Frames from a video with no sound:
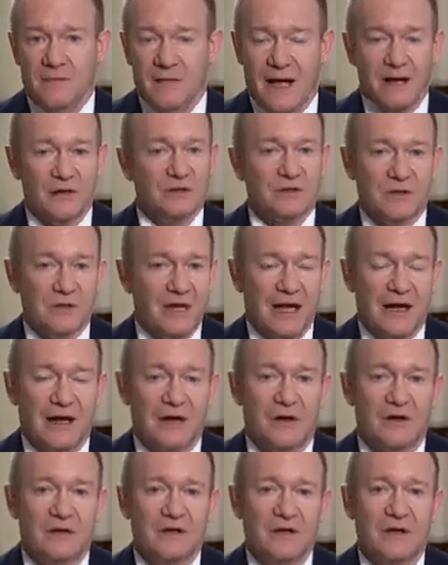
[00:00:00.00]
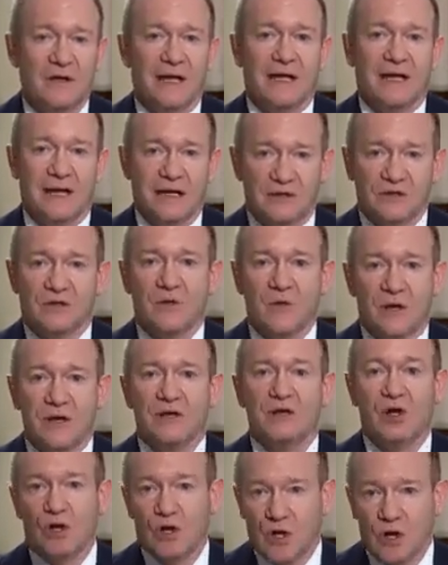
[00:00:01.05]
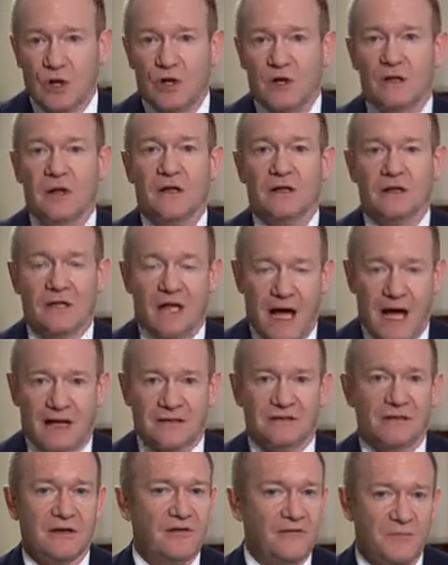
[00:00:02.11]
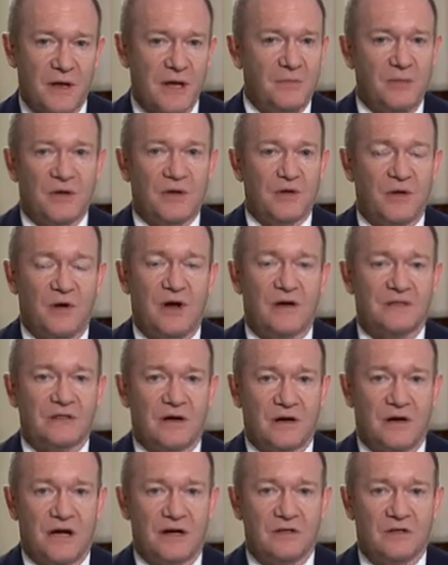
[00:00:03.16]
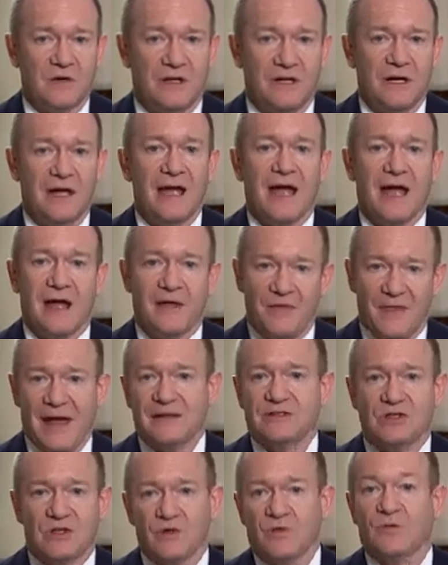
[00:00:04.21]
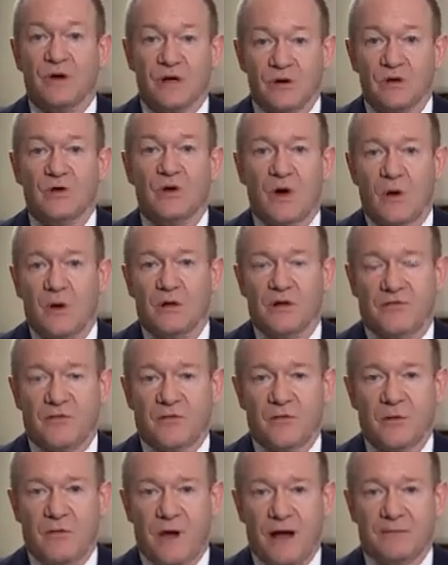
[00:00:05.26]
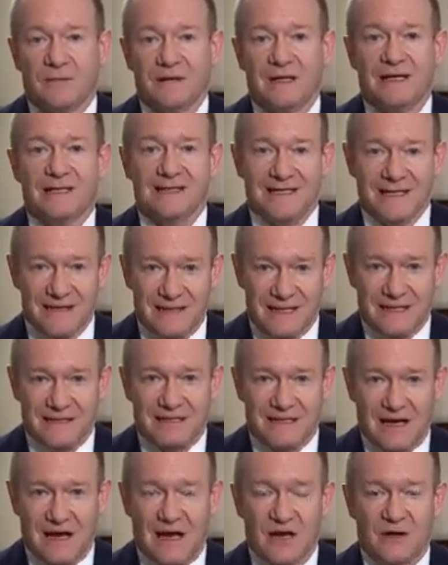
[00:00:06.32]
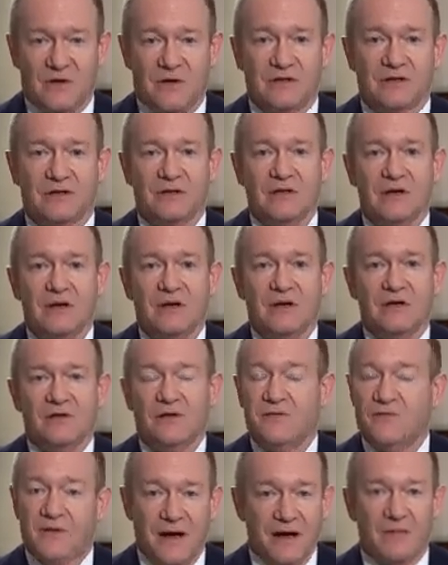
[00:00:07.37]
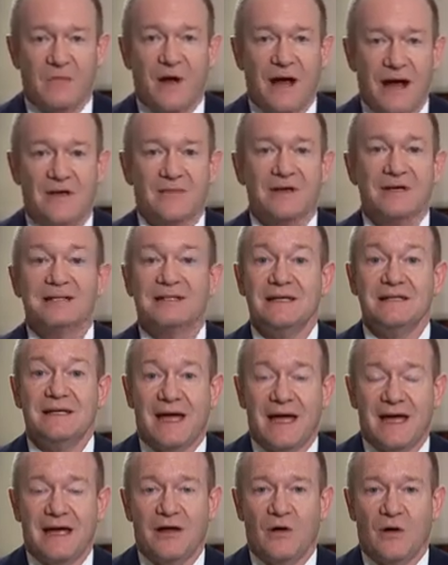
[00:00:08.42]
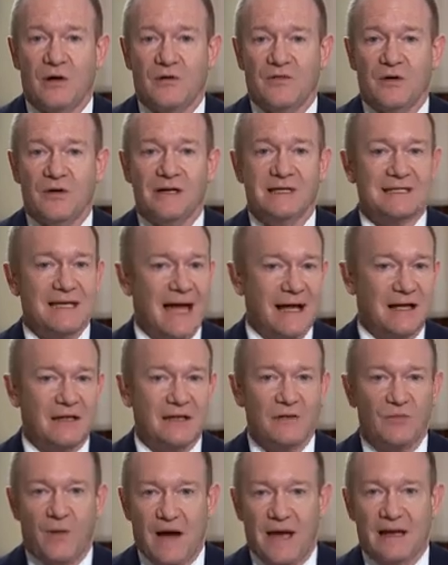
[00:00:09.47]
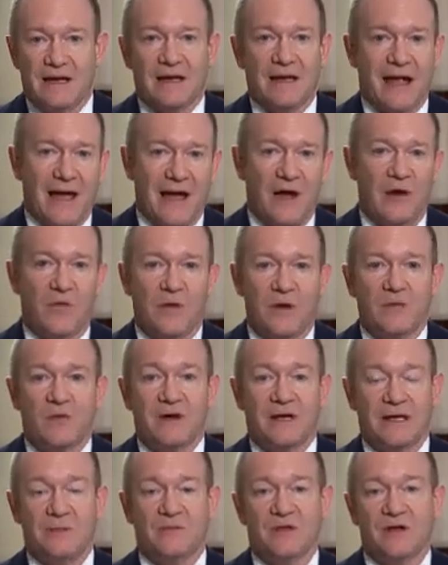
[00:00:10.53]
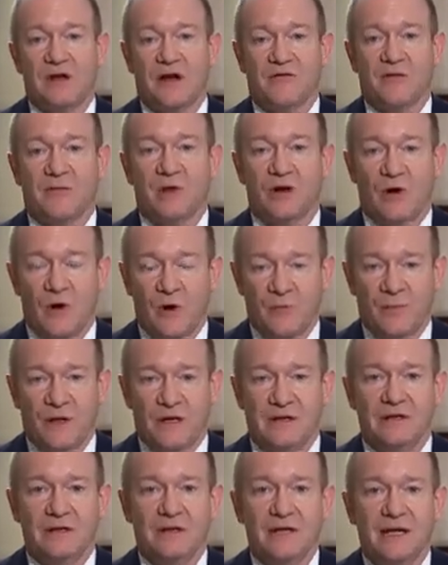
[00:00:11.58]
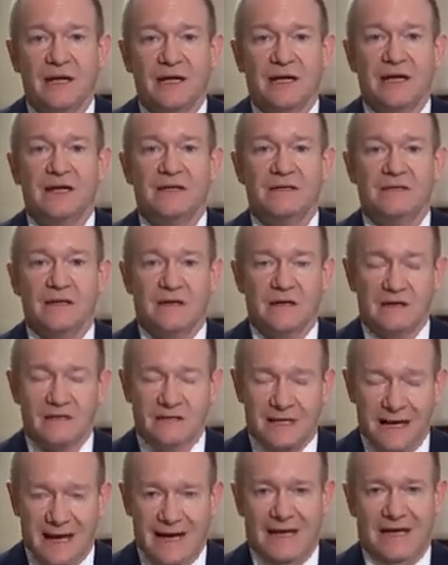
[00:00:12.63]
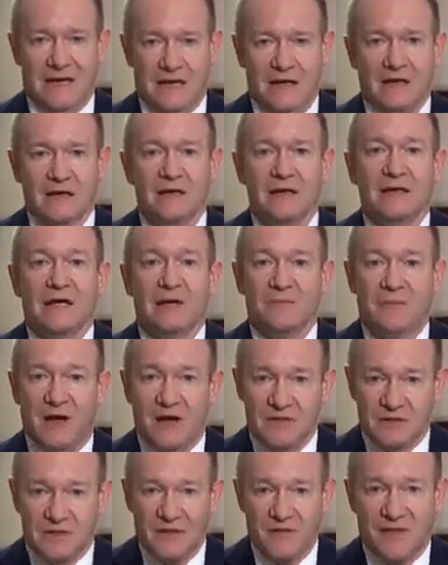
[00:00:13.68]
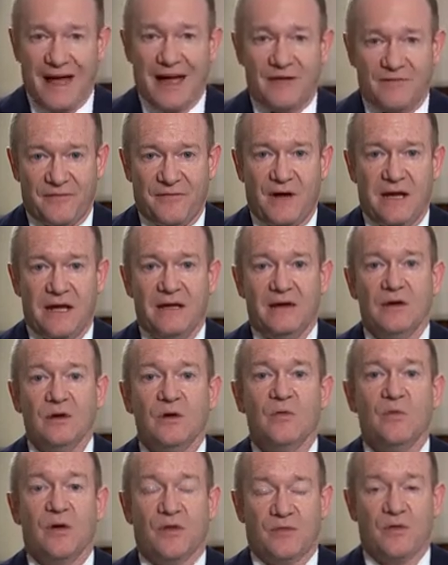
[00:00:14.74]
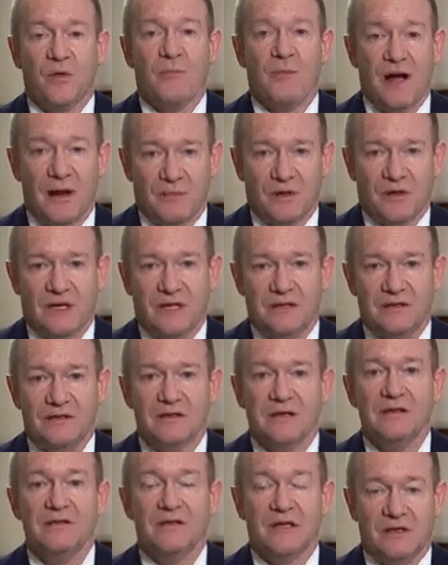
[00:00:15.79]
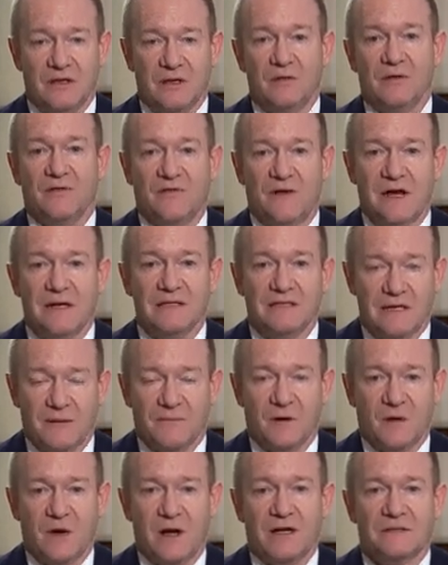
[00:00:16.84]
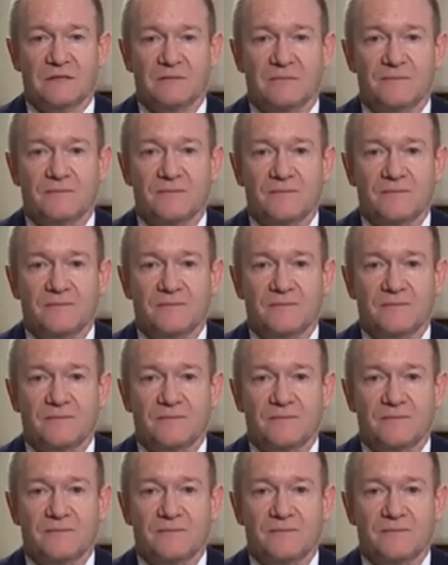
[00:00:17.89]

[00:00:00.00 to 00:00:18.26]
elder care. It's going to hurt lots of people across our country. And that's the real goal of the Republicans in this Congress. The fight we're having today over exactly when and how we will keep the government open is tiny compared to that fight with Republicans that unifies Democrats.